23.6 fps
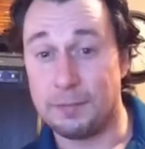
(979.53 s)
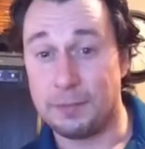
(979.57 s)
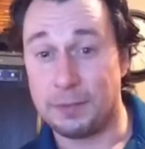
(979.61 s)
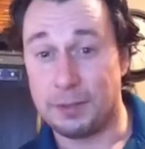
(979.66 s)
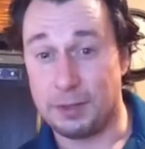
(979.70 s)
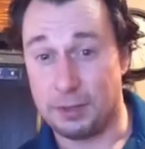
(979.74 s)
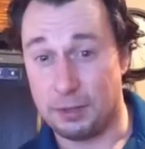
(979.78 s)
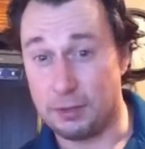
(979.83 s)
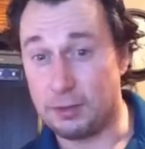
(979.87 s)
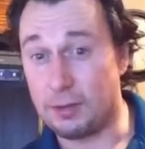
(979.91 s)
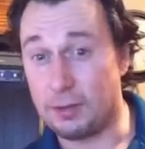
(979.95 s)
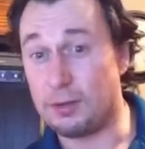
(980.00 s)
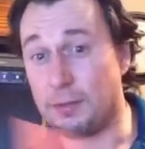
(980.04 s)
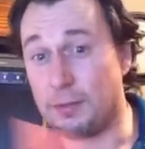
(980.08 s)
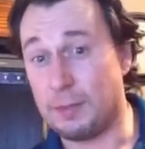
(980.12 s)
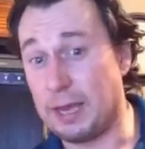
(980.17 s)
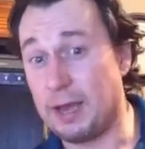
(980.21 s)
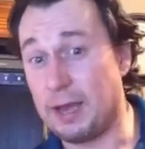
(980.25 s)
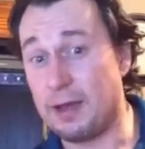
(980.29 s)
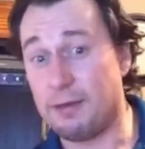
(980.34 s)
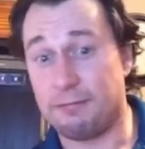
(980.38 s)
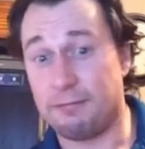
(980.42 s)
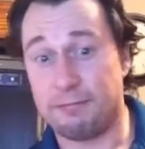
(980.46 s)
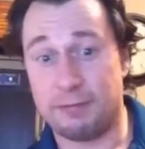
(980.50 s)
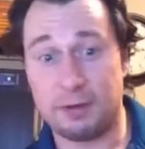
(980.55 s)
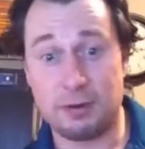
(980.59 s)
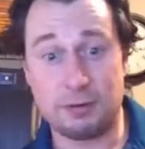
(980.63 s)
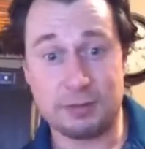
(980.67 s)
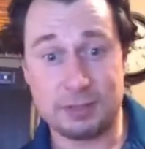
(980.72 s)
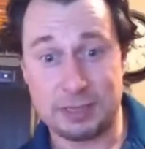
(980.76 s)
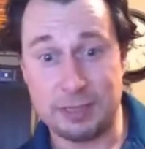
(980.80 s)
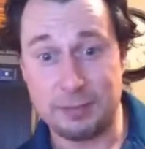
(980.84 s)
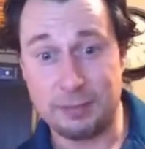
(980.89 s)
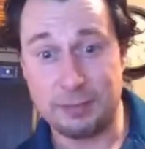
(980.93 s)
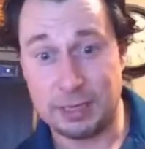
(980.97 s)
You may have fears
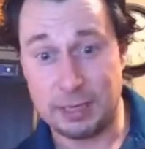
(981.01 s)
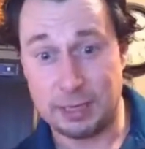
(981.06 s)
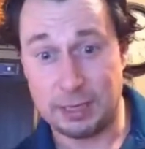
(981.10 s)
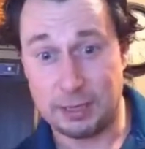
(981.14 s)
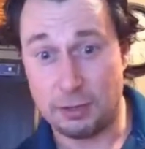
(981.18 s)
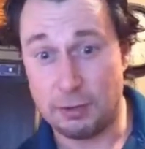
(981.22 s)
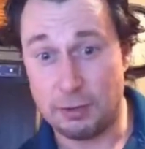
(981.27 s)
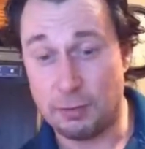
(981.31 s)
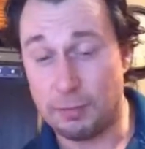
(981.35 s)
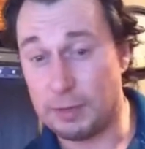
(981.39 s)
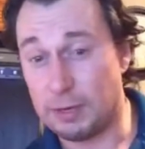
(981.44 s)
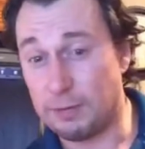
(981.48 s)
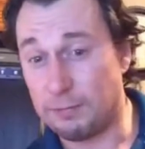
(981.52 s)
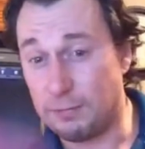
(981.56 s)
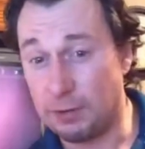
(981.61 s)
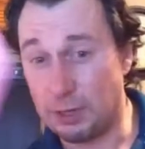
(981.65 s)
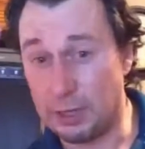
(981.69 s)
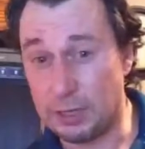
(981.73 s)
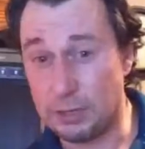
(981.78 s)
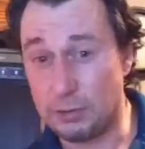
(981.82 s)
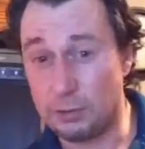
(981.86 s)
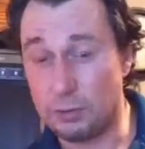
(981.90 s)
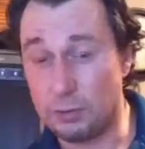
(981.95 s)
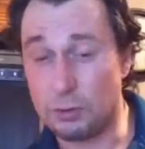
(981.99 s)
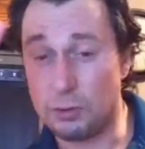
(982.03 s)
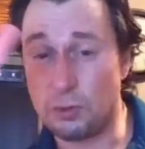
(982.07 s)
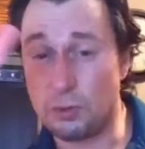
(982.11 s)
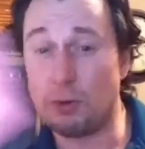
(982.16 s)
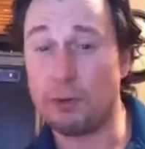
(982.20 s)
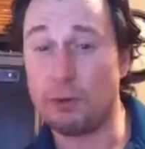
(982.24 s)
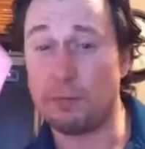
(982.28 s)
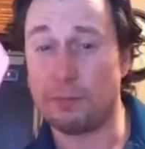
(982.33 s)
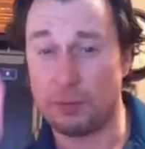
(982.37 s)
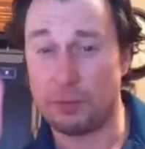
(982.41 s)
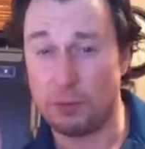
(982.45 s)
limiting you, but if you can do 2
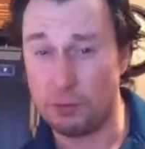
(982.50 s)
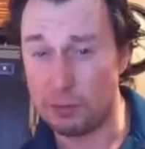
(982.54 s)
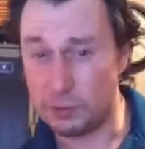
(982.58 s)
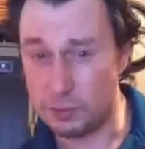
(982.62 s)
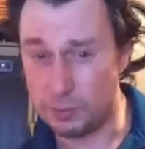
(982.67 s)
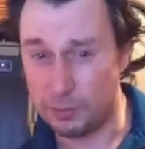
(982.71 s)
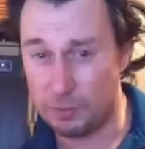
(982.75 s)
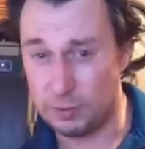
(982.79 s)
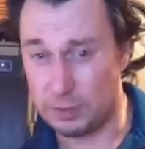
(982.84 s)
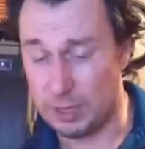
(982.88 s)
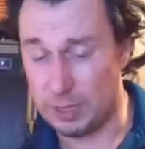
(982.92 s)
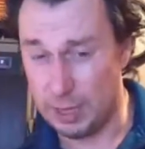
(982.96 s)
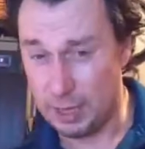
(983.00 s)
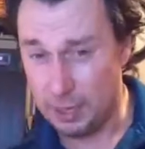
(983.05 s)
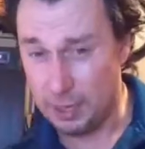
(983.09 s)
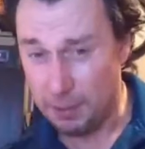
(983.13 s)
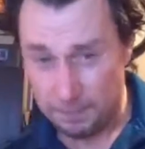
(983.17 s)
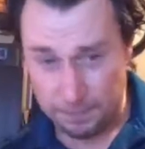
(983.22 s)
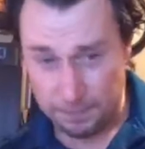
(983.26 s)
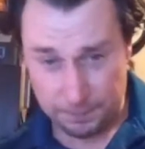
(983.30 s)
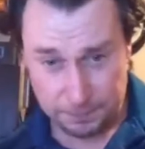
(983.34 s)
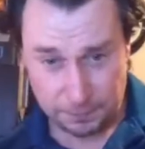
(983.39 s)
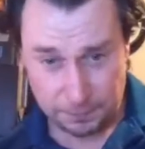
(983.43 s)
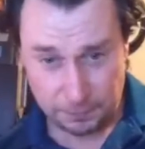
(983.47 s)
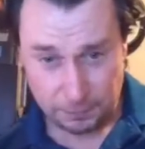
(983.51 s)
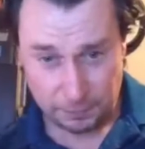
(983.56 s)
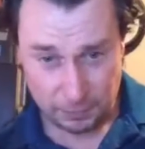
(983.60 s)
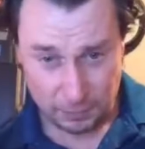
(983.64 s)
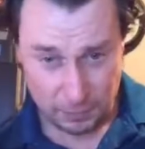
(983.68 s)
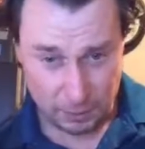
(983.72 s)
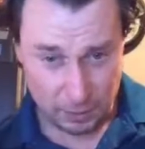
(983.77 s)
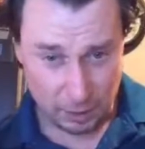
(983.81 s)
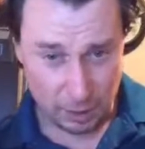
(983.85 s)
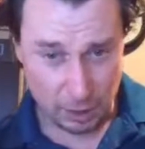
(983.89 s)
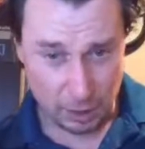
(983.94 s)
of those per day,
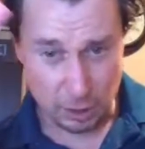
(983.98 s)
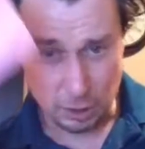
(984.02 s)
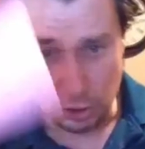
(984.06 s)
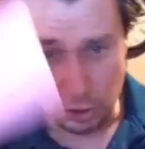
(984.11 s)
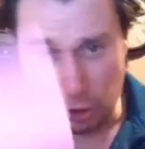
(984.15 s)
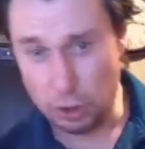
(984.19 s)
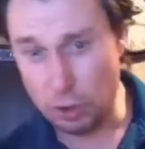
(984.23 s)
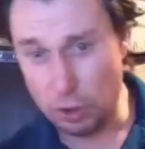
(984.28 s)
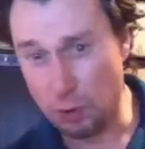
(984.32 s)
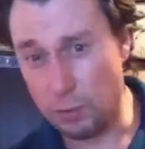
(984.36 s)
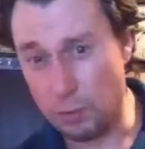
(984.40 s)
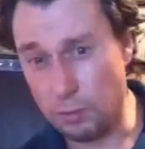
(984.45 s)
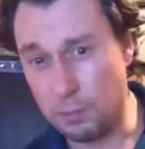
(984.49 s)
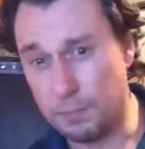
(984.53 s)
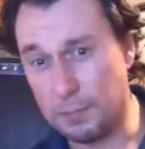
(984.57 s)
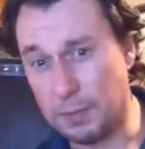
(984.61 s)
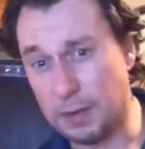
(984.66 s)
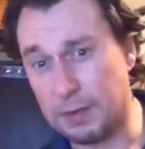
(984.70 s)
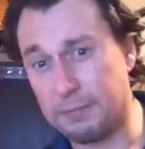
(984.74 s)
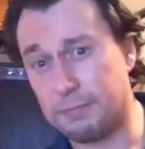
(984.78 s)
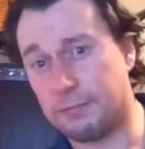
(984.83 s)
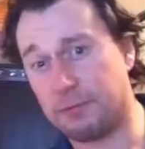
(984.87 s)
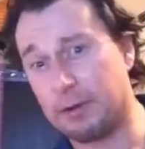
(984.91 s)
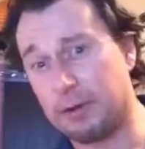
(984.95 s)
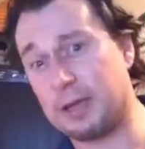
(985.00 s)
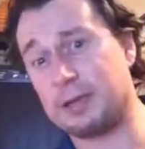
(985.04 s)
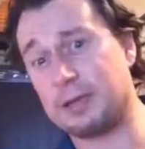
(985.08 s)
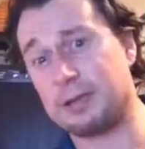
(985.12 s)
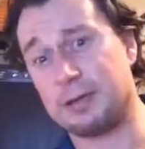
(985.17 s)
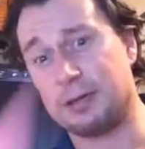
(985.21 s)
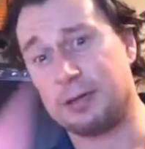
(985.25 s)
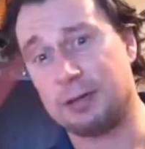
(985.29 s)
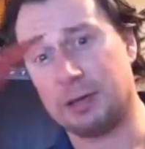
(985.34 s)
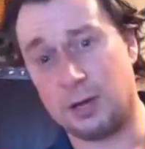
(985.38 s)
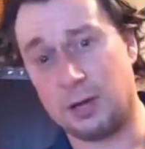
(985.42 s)
you, my friend,
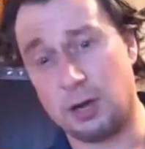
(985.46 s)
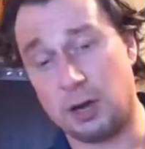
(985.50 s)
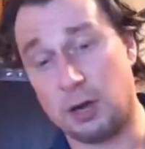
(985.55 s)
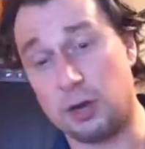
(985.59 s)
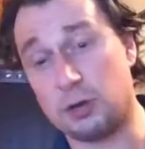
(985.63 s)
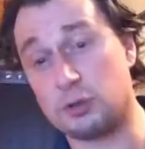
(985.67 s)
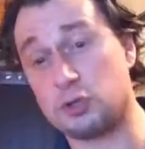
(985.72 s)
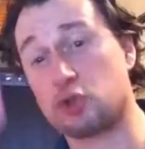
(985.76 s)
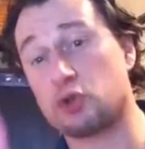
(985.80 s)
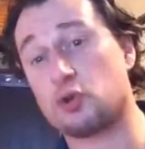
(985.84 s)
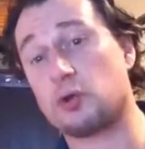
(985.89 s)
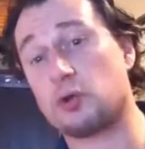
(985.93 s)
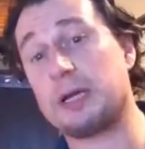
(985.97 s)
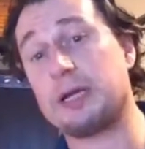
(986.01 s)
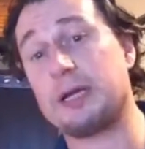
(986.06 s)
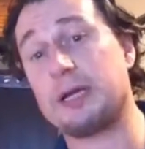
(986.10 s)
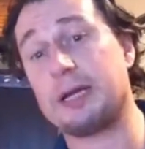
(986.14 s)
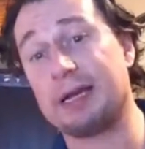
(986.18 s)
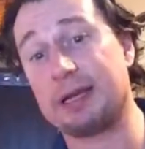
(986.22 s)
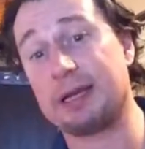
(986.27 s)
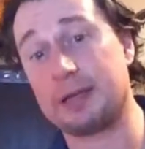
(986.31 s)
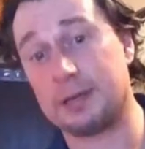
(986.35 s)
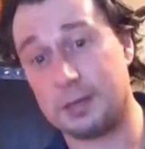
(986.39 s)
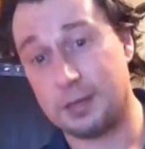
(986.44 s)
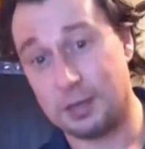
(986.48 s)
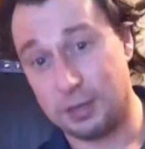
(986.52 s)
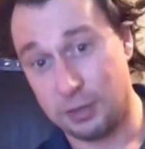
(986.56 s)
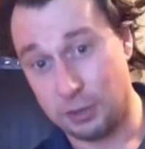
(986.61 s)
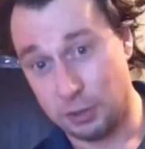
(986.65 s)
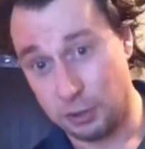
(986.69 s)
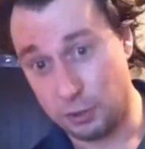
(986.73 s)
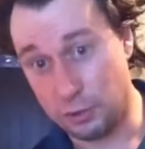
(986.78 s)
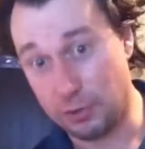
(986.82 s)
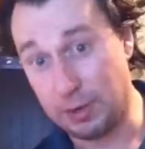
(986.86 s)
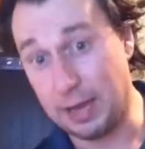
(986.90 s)
are treating
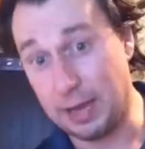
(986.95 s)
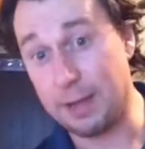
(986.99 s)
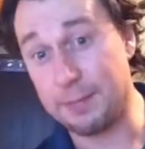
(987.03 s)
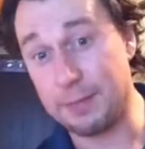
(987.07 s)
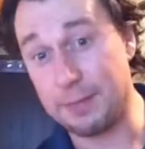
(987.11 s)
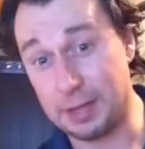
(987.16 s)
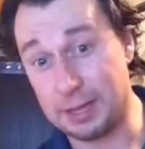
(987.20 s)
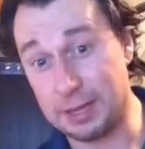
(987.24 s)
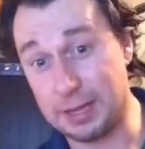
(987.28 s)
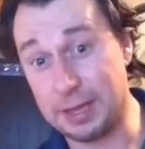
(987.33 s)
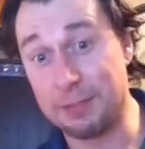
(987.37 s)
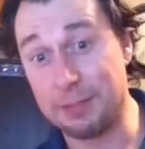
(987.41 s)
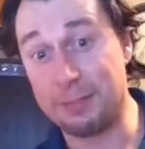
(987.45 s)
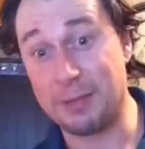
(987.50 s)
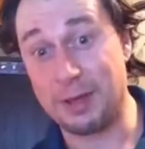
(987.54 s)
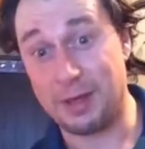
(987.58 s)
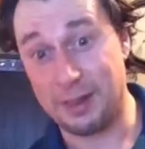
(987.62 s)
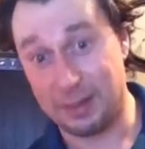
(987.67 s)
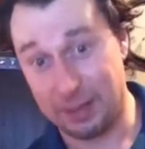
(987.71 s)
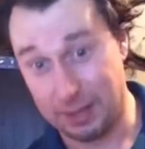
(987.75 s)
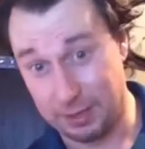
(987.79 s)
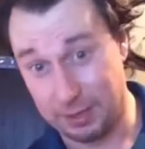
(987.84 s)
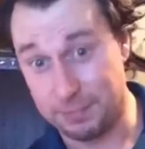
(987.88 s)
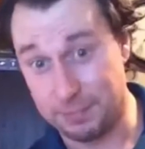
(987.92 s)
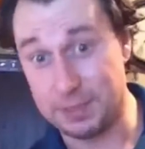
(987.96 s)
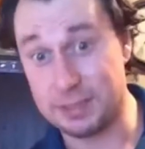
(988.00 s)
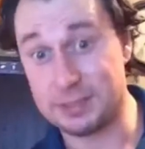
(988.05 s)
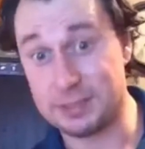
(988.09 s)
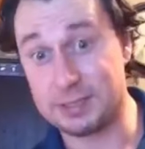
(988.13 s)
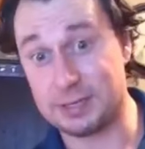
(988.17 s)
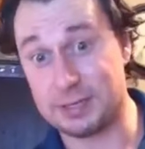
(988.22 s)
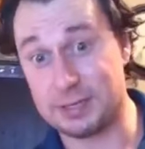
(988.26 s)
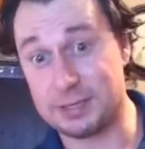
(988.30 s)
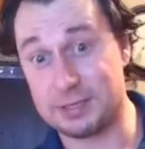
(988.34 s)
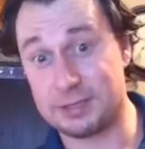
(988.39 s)
your MLM like a
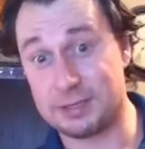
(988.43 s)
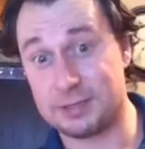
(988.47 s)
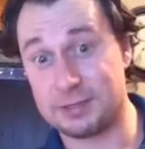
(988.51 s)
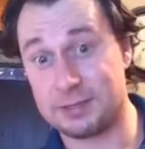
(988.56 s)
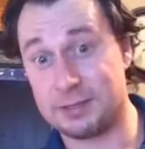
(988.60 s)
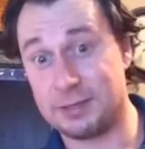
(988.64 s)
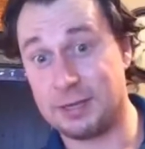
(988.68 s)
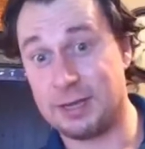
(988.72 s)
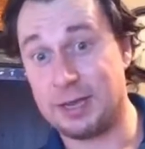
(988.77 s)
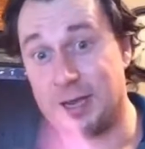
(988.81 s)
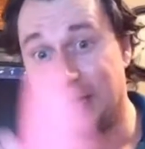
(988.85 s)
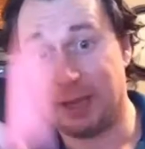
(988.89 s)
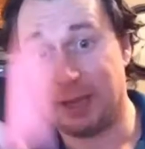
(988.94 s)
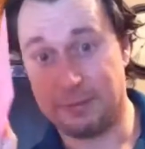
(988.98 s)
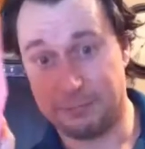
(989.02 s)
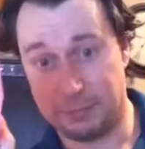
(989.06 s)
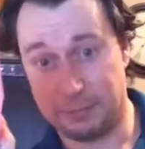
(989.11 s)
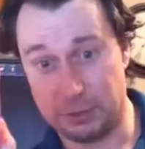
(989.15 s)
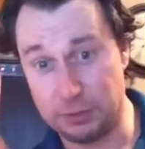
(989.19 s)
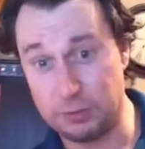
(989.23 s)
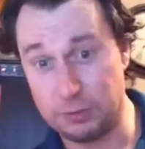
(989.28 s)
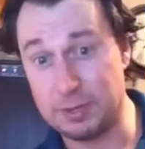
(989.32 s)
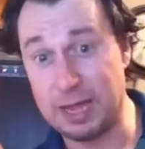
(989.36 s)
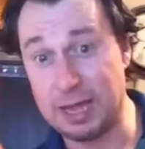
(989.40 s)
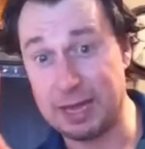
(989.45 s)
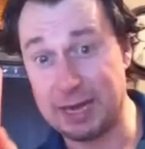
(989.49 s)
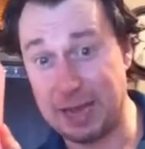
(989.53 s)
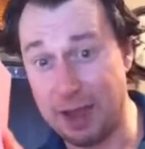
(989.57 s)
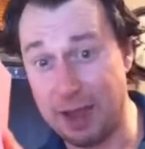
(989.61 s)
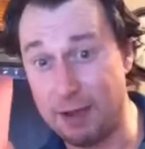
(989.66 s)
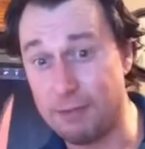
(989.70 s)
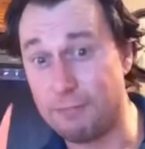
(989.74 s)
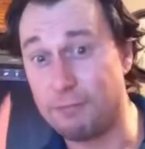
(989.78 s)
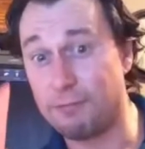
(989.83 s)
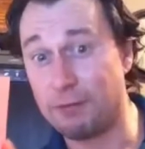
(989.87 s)
business. If you do that
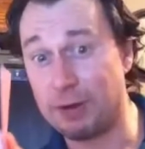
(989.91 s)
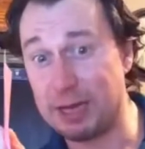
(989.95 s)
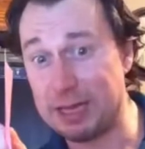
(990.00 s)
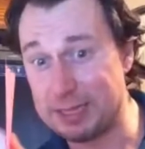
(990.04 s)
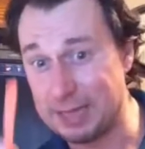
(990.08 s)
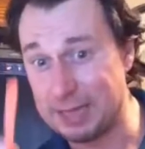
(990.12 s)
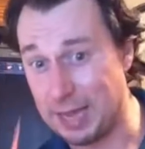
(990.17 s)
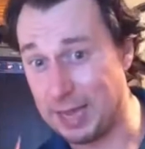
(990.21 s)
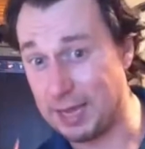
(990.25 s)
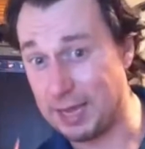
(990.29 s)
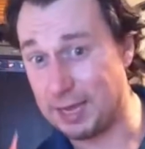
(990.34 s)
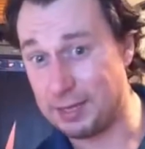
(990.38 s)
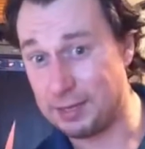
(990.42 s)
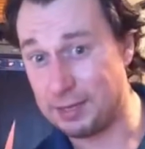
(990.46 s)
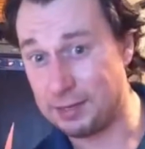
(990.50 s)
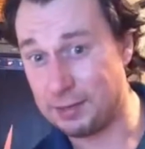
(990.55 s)
every day,